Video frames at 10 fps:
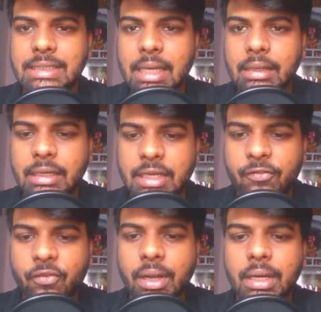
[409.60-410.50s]
these are the
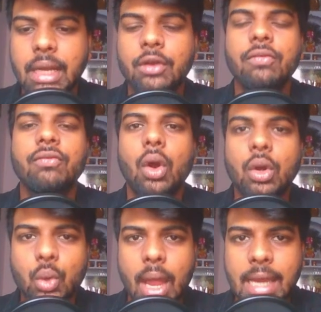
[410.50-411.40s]
different kind of
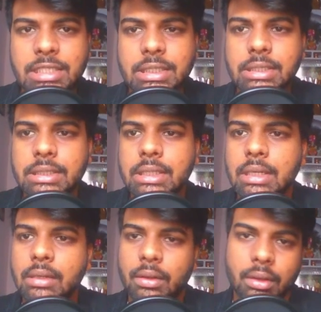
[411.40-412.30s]
call to actions.
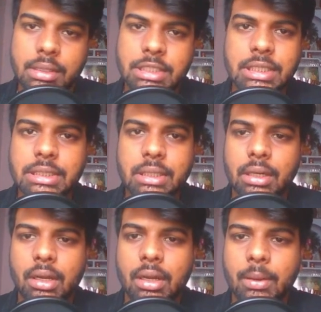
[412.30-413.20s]
Just
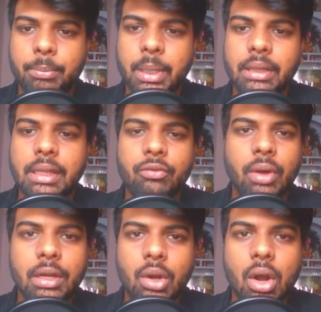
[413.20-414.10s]
pick the
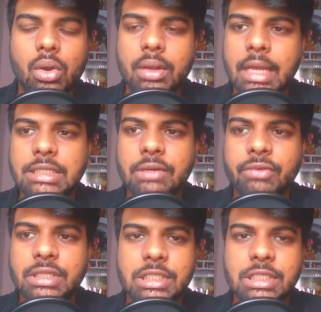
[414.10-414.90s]
one call to action